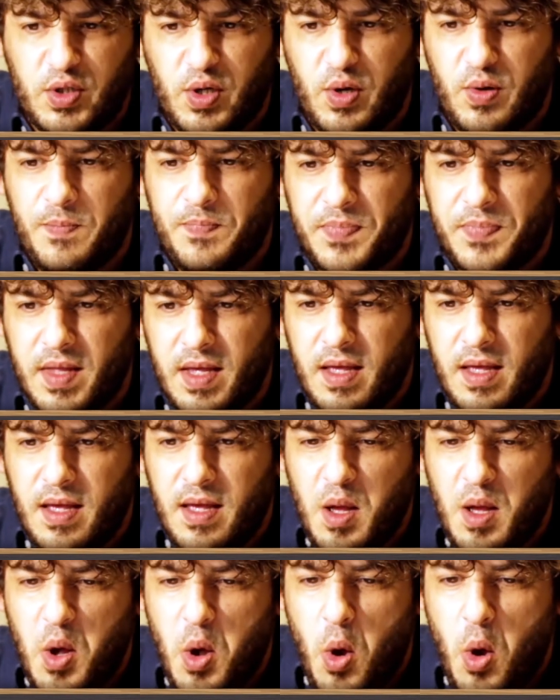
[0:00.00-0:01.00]
So,
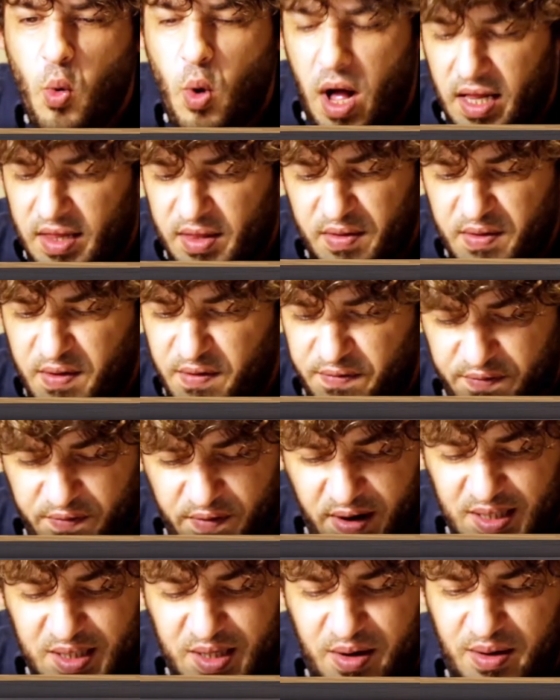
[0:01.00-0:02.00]
well, the
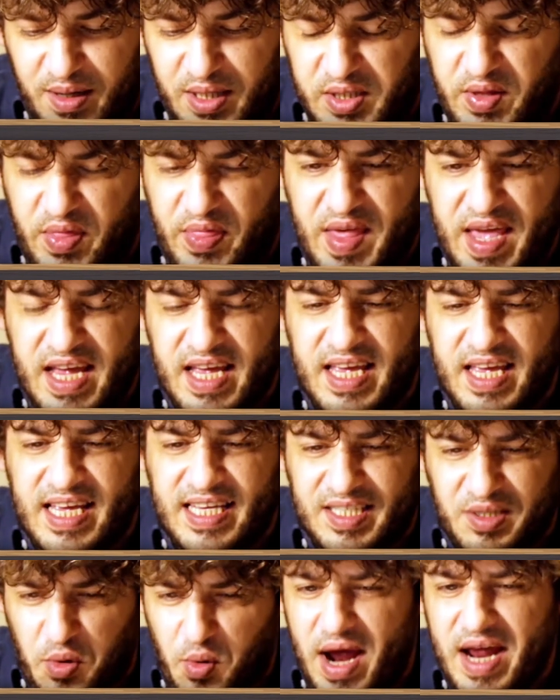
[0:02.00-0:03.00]
first curious thing
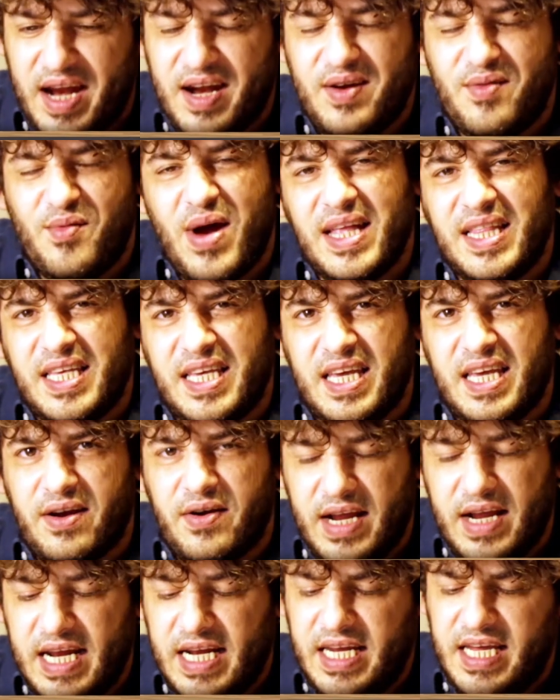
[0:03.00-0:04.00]
is right
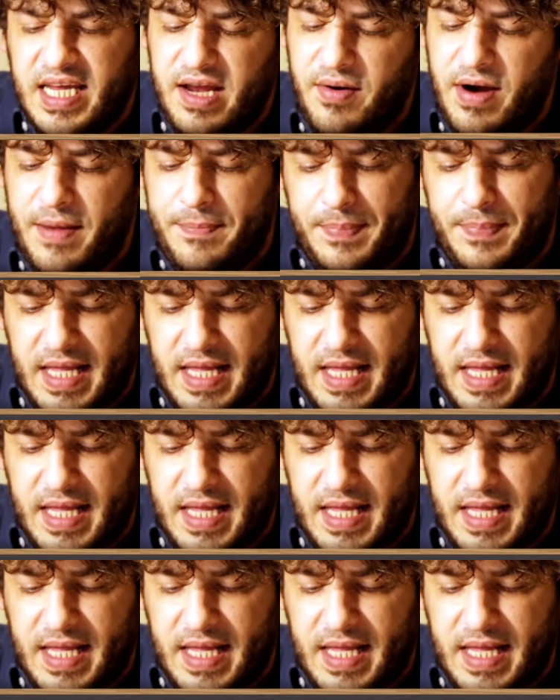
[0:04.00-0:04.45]
here. In here I